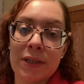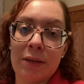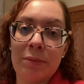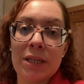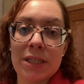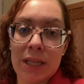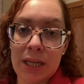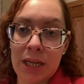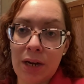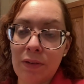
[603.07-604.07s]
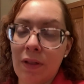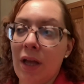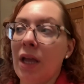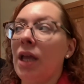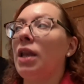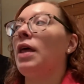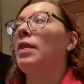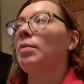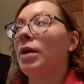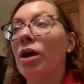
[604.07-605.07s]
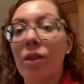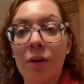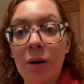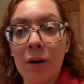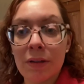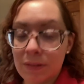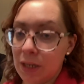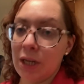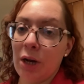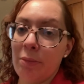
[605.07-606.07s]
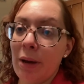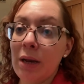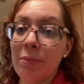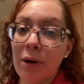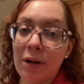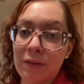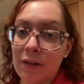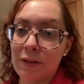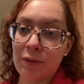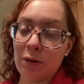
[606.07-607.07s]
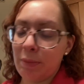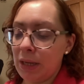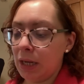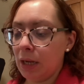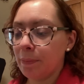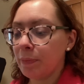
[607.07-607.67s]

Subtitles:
on my skincare line and then my other skincare and body products that I started making.